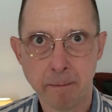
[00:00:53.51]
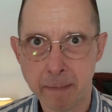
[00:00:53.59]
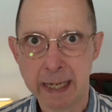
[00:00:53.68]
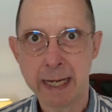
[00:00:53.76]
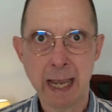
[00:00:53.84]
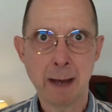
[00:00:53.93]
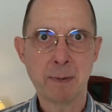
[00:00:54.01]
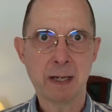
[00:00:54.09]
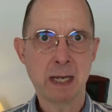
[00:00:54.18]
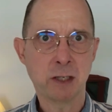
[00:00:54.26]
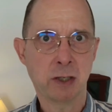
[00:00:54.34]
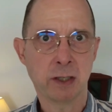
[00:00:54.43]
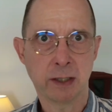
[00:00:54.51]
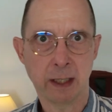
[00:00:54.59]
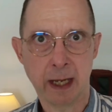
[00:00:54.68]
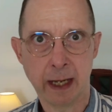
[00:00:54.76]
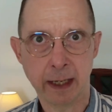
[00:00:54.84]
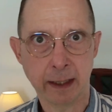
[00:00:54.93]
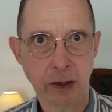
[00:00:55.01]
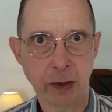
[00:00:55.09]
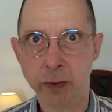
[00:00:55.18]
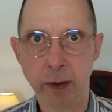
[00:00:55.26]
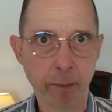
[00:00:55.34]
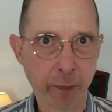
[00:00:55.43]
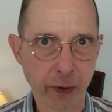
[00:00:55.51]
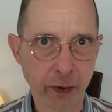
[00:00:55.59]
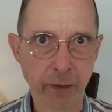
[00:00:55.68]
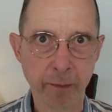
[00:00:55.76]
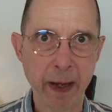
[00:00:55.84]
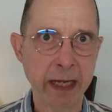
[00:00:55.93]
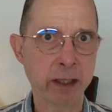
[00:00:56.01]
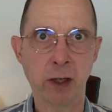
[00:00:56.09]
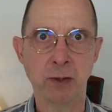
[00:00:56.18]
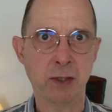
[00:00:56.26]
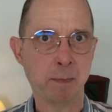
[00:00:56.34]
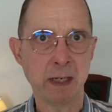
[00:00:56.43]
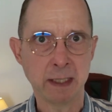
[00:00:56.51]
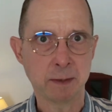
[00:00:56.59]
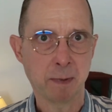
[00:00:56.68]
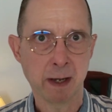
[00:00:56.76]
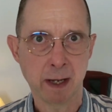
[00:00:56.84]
many applications to improve page load speeds